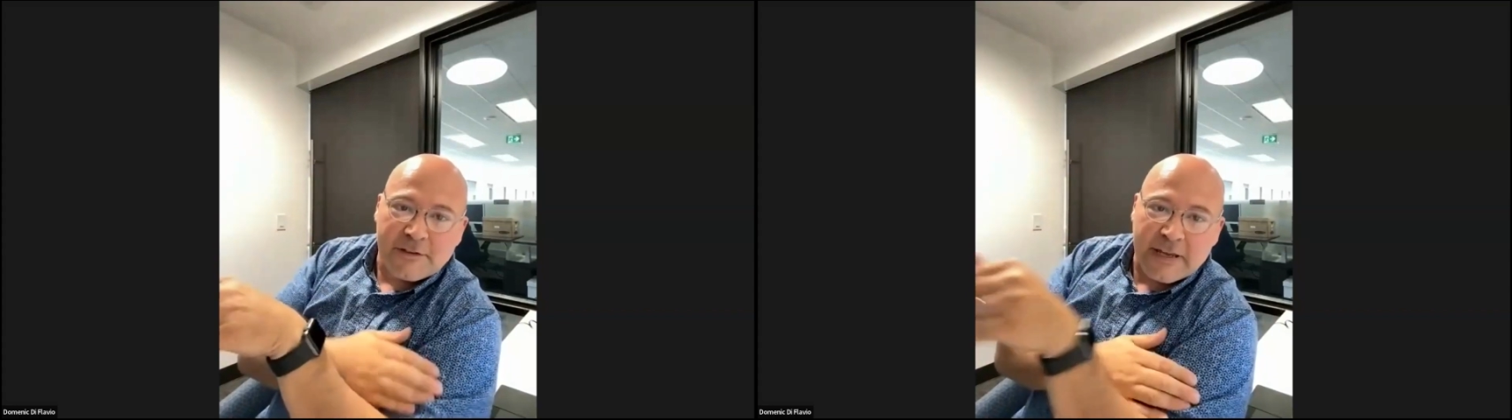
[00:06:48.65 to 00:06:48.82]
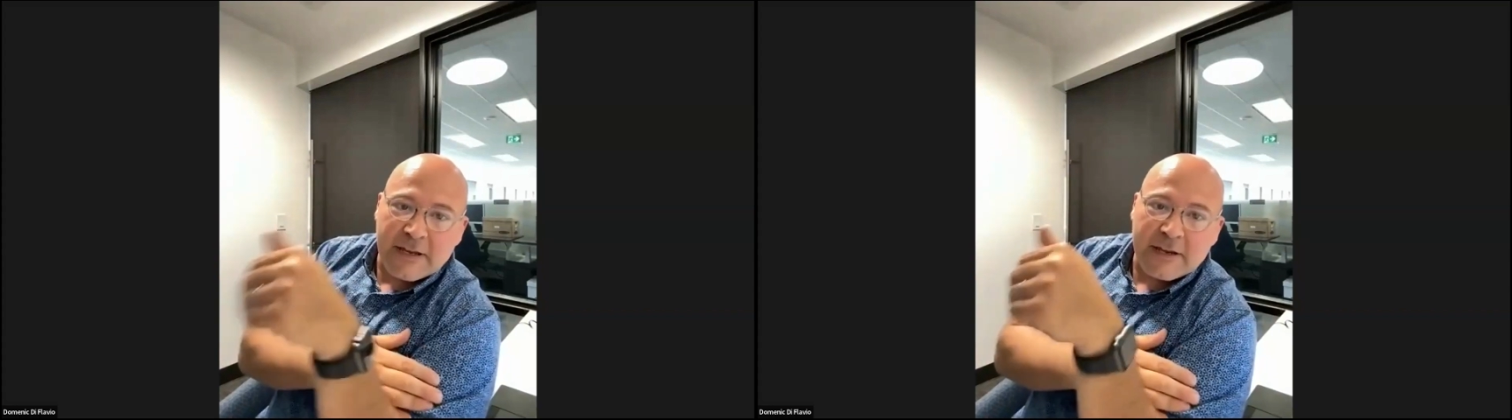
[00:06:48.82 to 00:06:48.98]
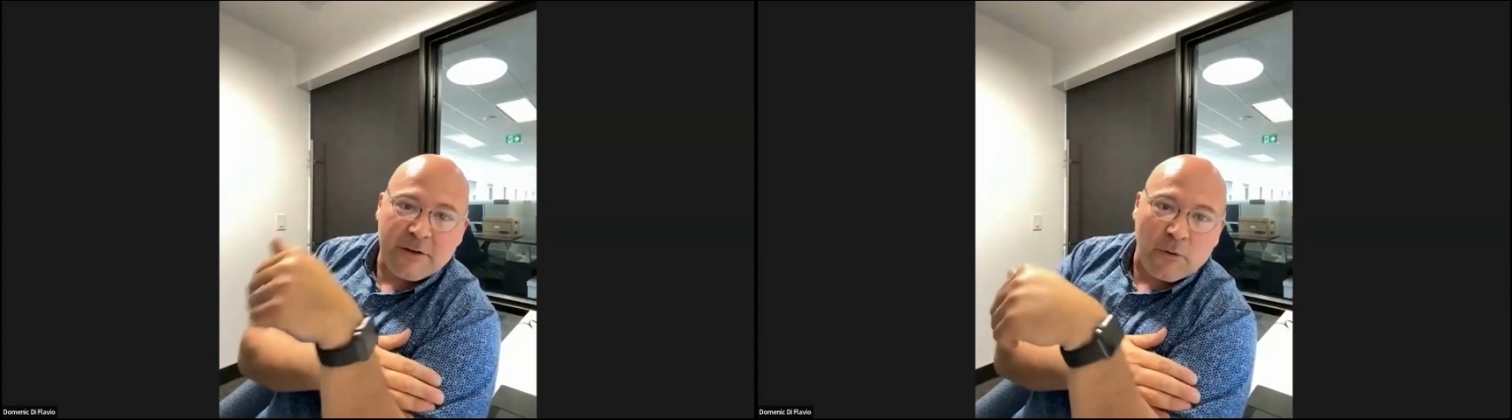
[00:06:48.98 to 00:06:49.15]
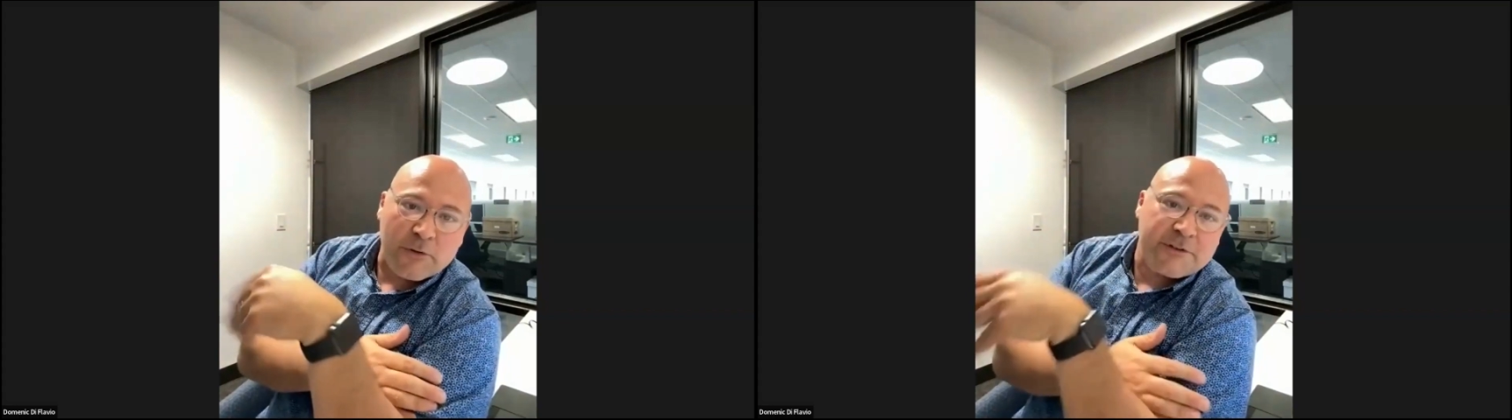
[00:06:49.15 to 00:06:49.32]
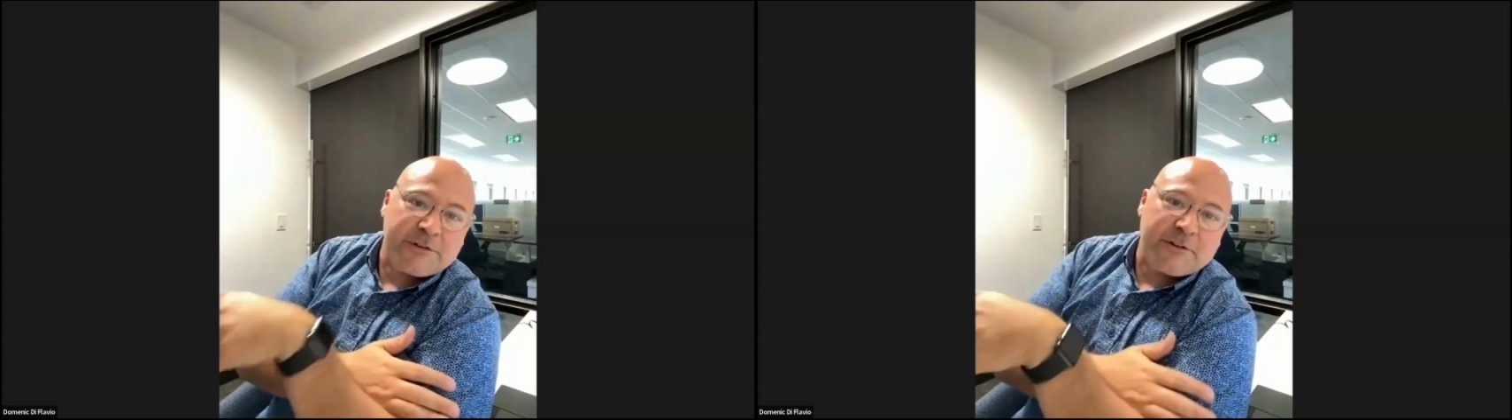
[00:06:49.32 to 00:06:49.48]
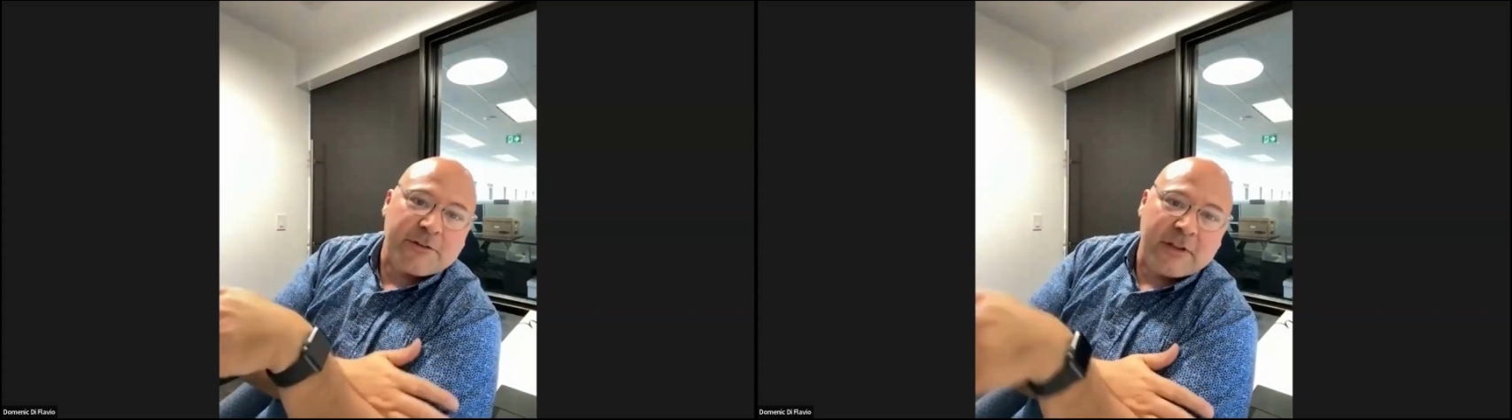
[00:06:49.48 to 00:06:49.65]
in or
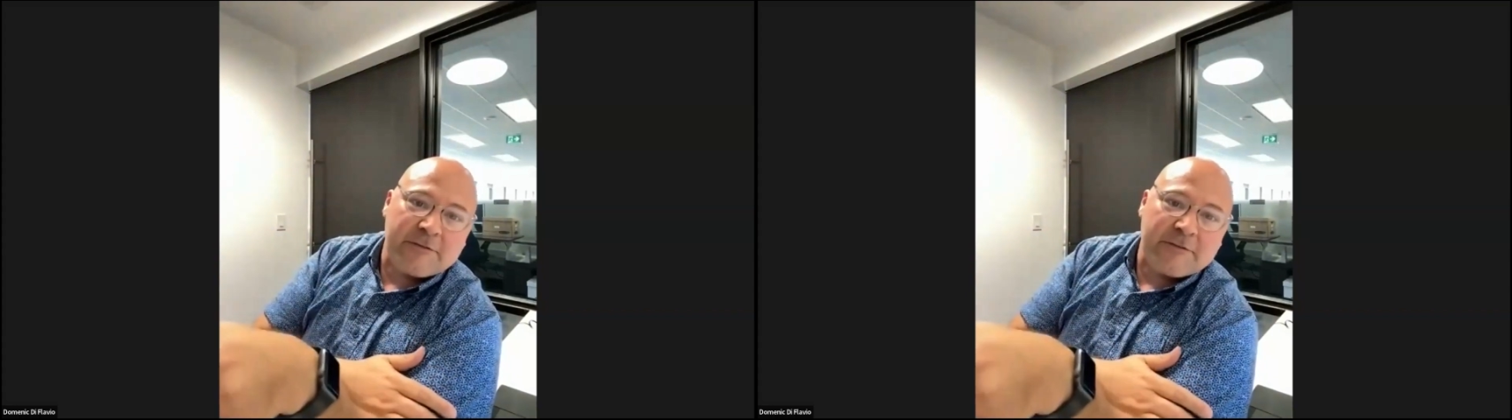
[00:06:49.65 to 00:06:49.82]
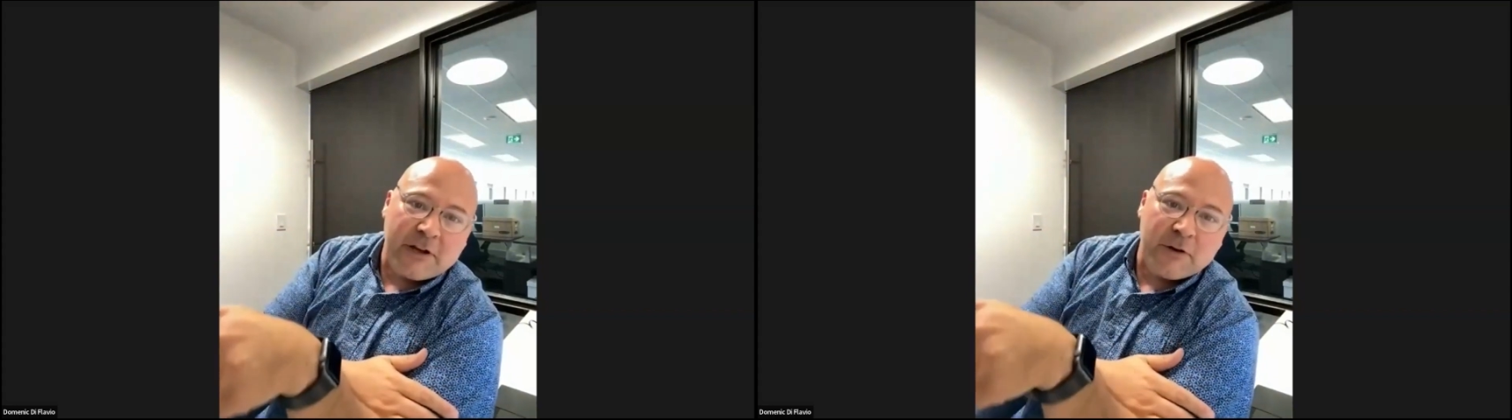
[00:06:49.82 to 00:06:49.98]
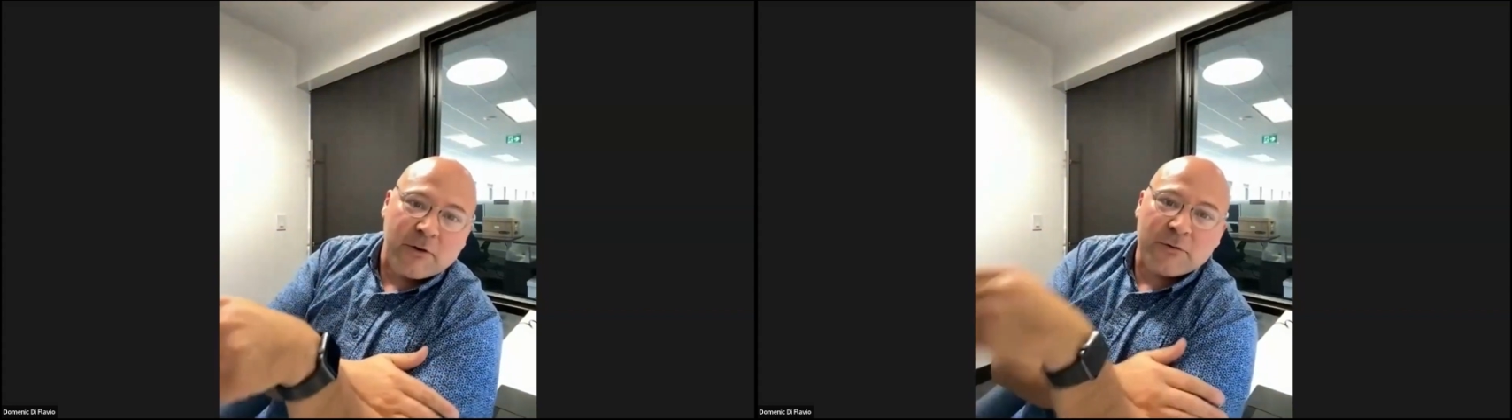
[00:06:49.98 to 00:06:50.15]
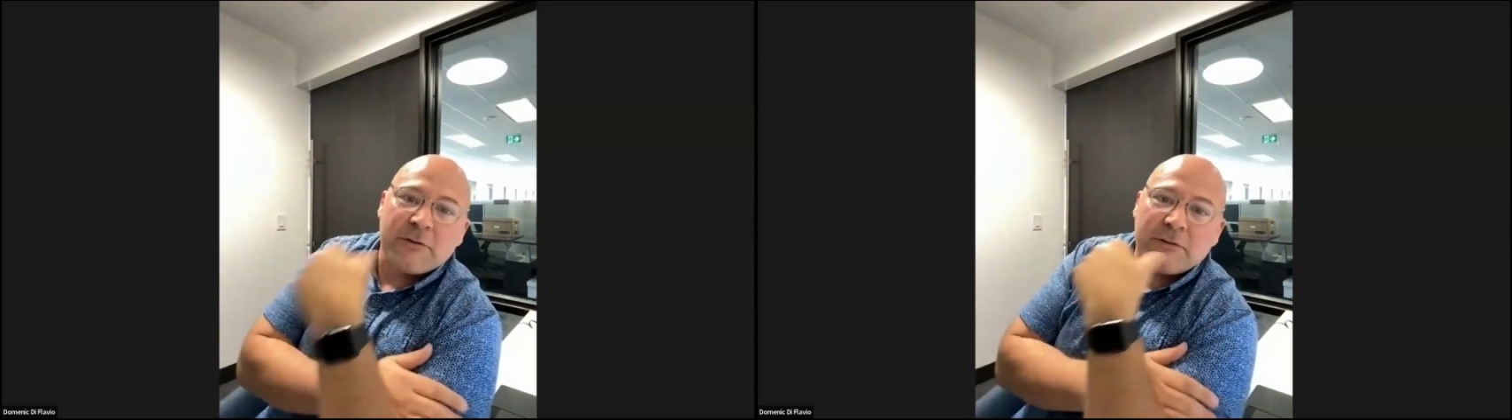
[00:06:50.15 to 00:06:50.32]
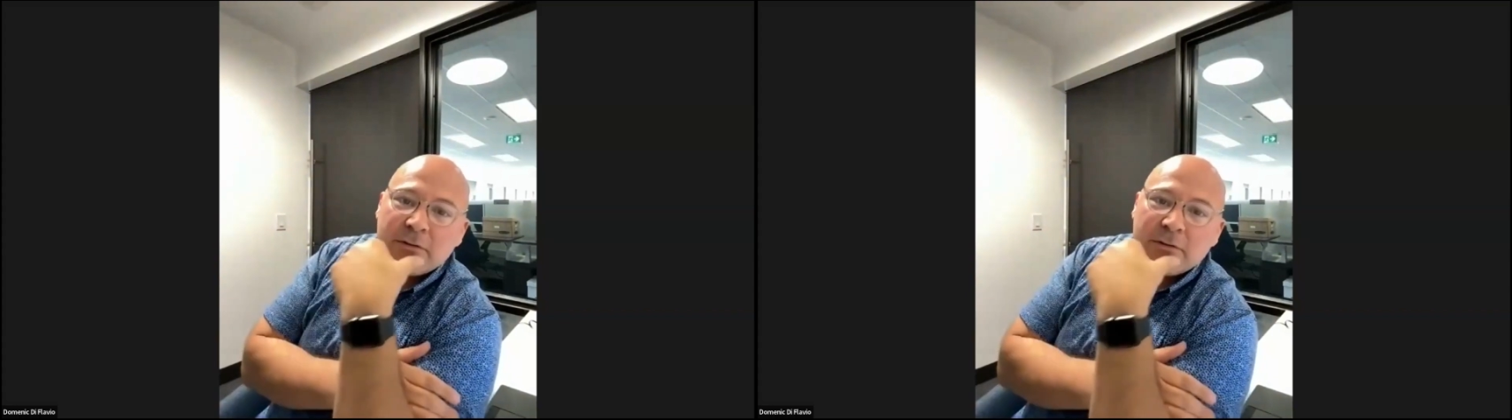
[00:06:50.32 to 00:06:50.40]
to turn left out.